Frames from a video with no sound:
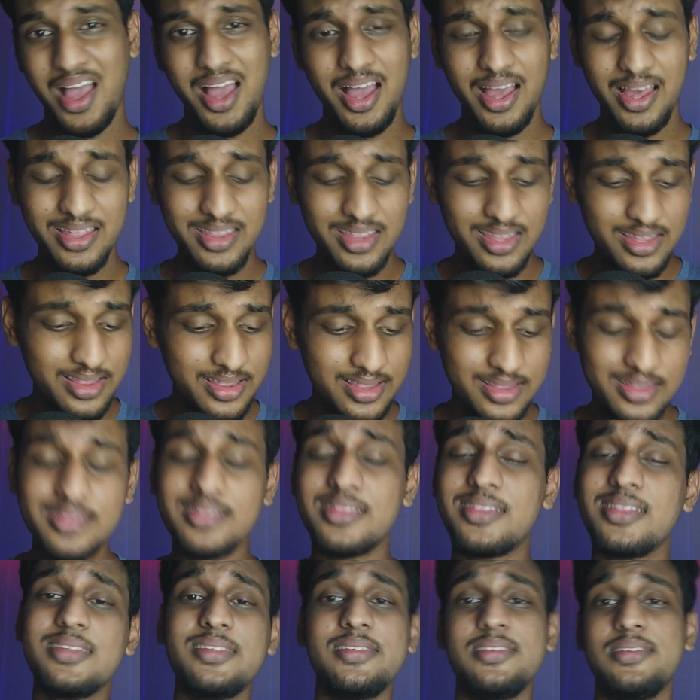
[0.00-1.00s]
I
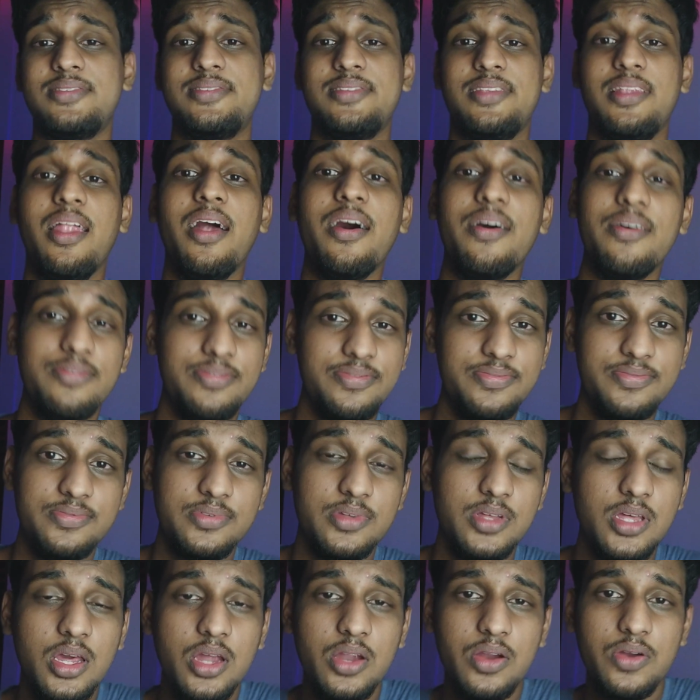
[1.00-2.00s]
think this is enough,
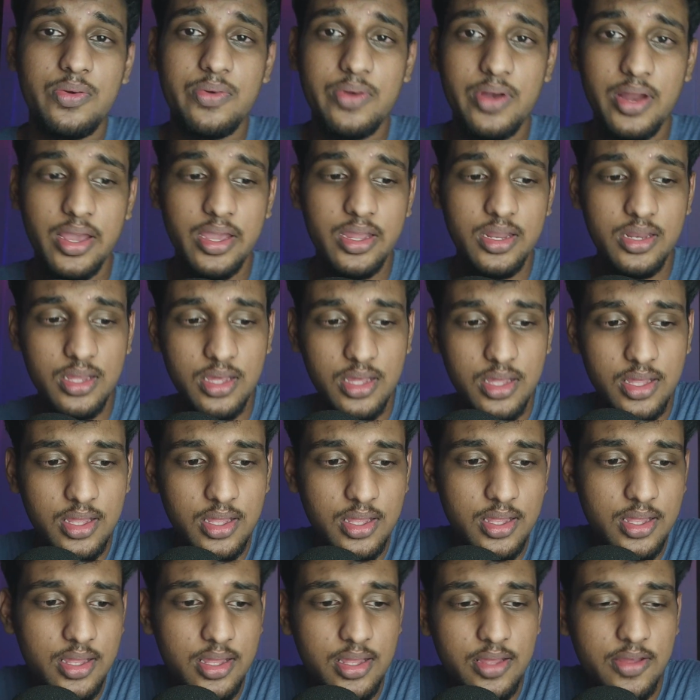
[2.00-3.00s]
right?
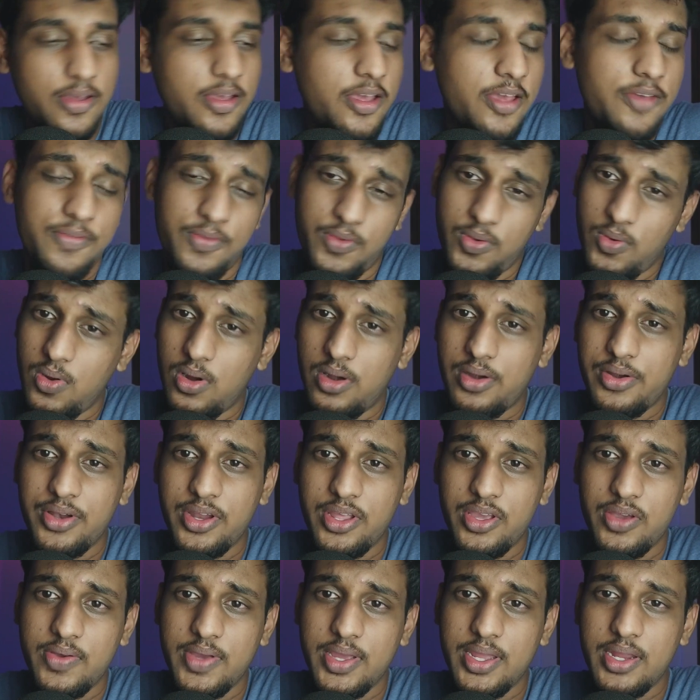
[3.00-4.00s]
If you are
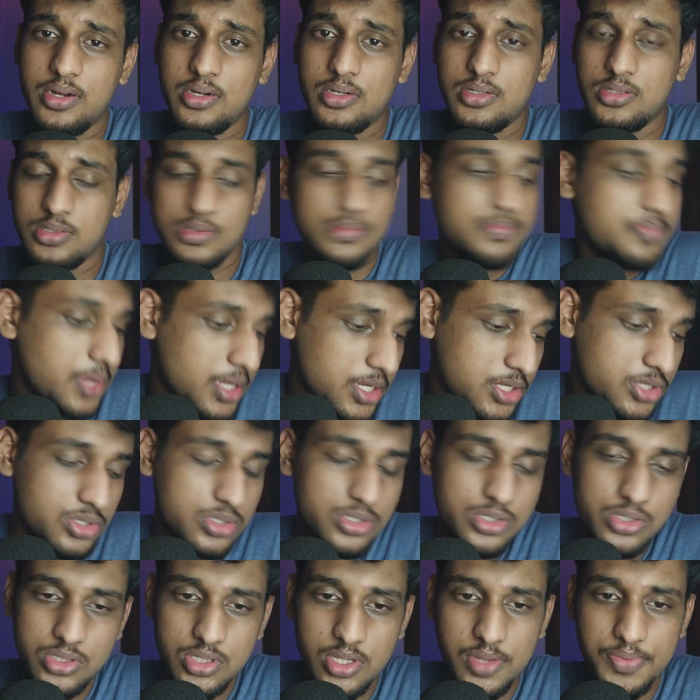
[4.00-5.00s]
new here, make sure
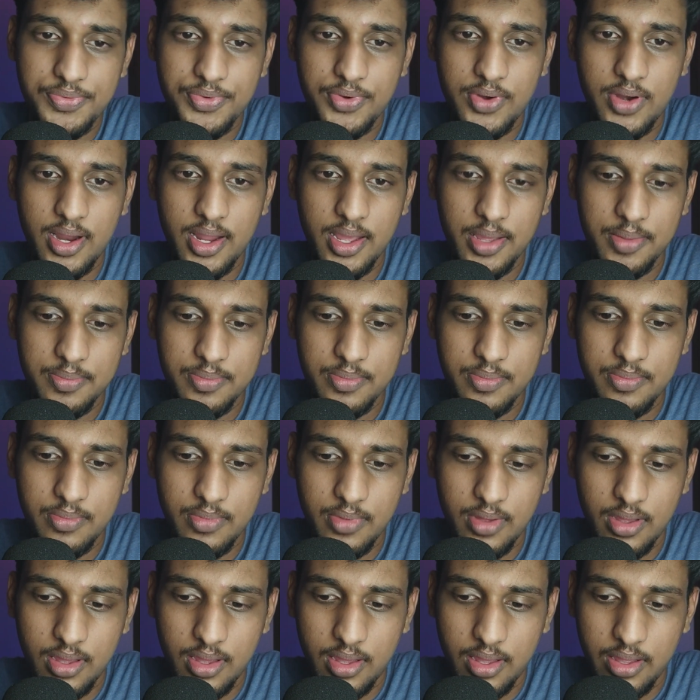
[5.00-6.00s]
you subscribe.
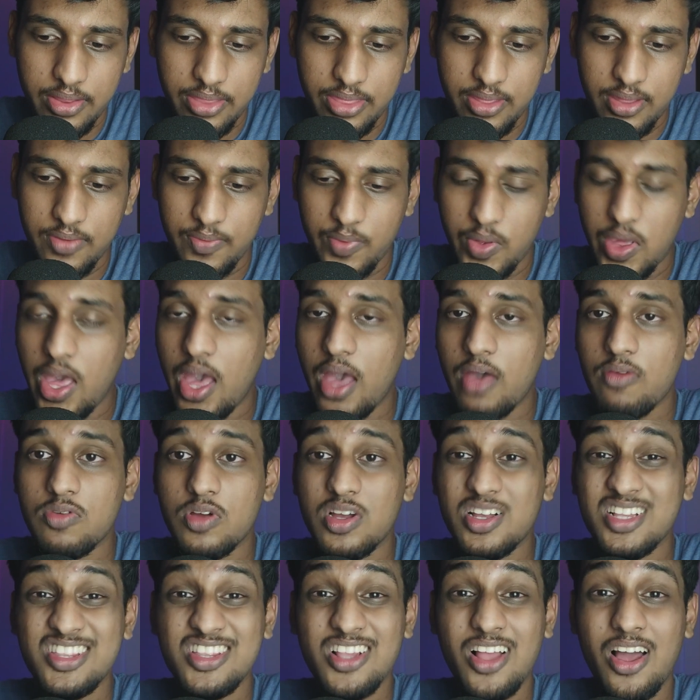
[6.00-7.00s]
I think we have
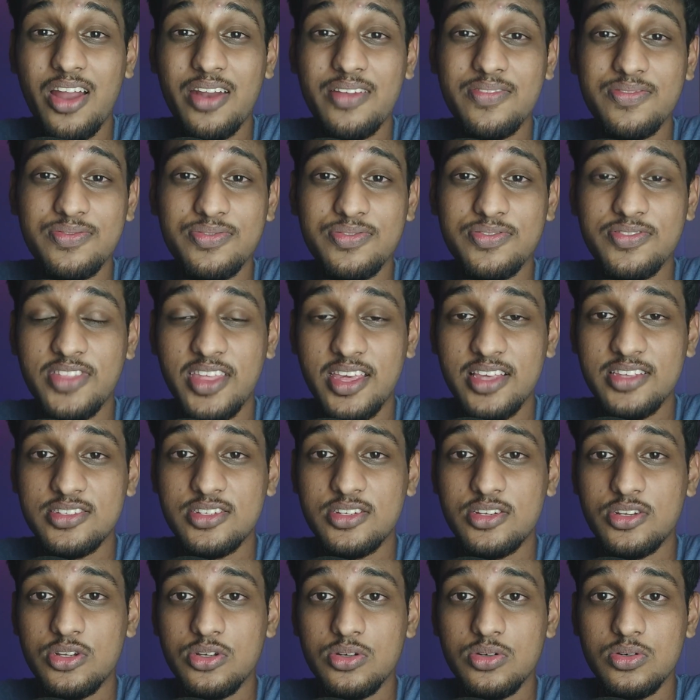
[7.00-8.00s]
a lot of things
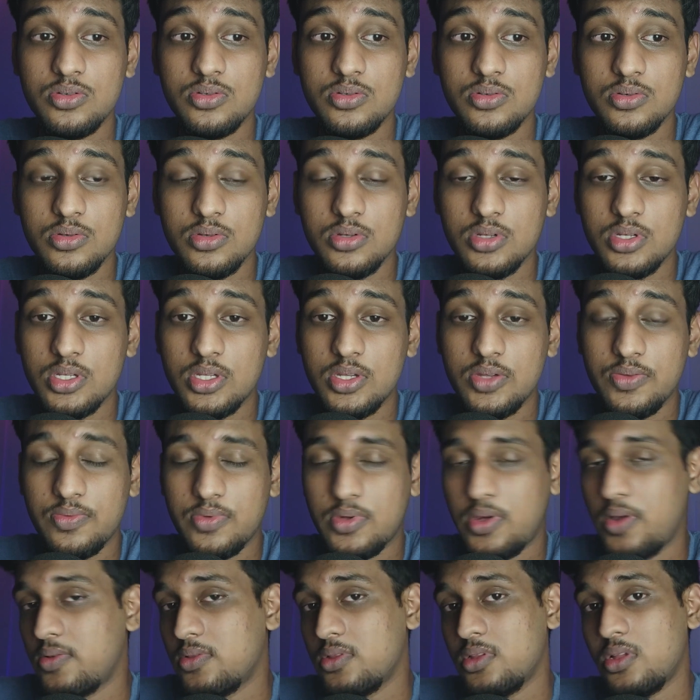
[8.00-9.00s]
to do.
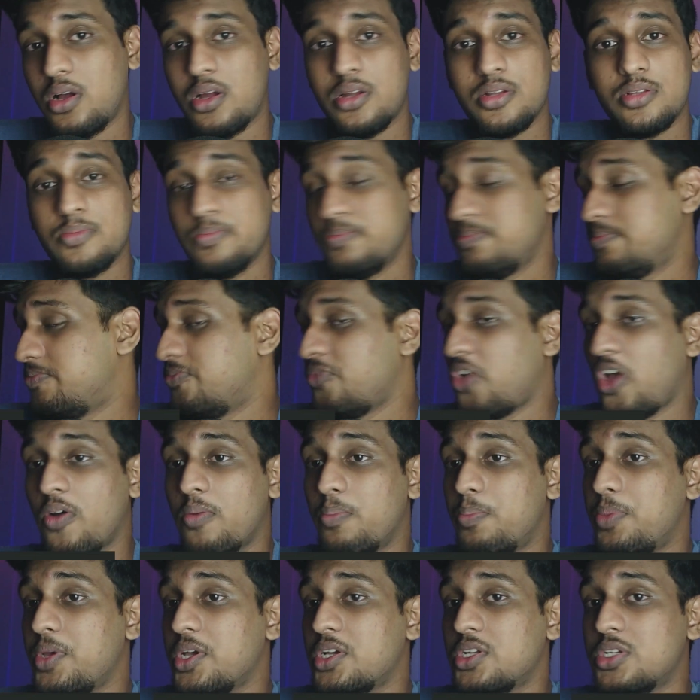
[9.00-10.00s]
We have a
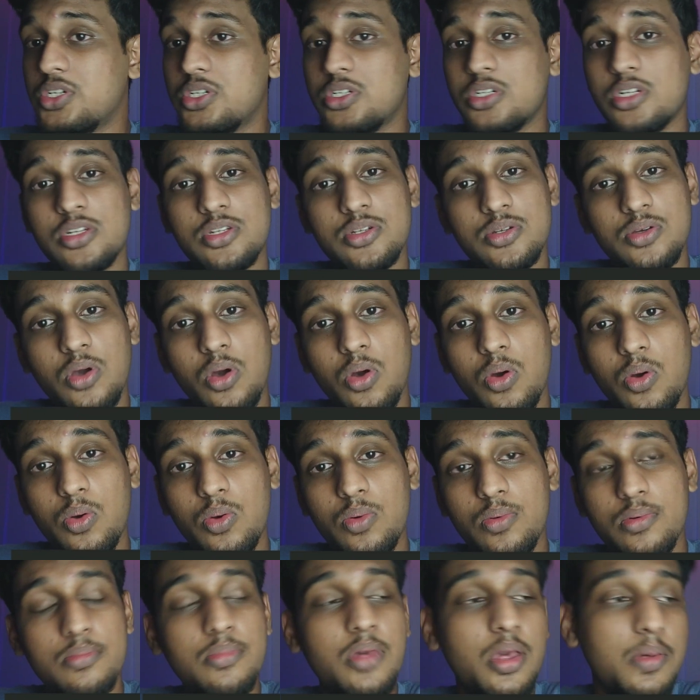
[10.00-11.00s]
big journey to
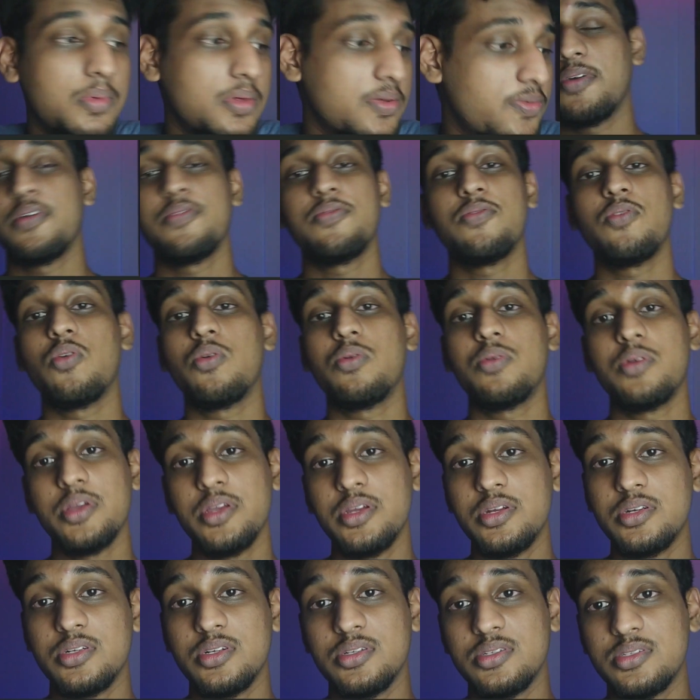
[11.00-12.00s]
go, maybe 5-4
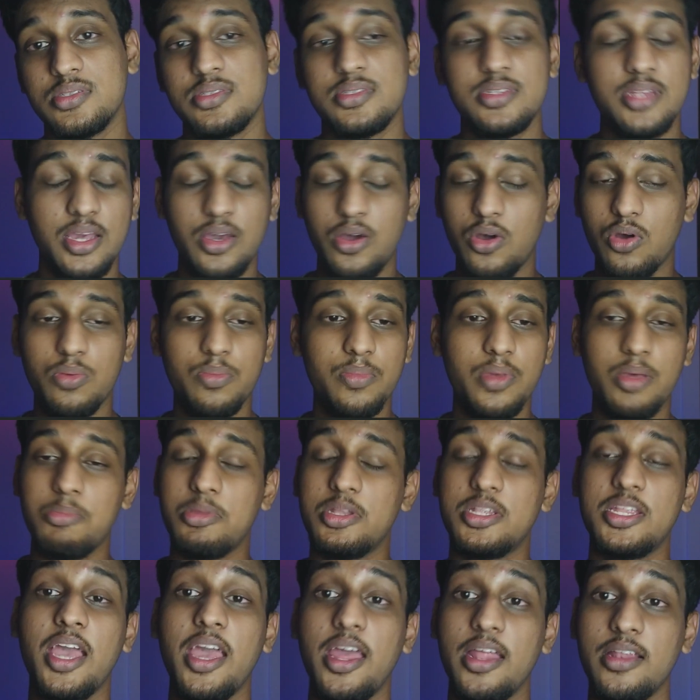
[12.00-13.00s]
years, 10, or
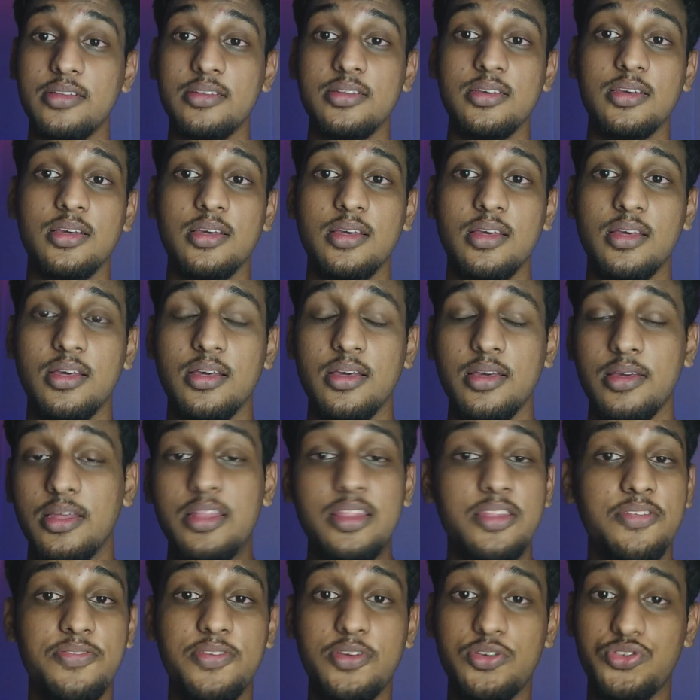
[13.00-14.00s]
maybe 10
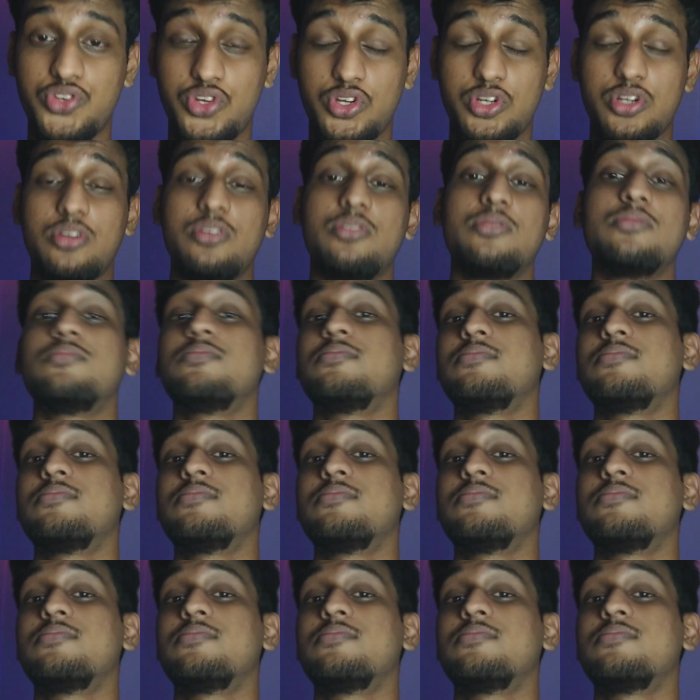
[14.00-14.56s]
in the future.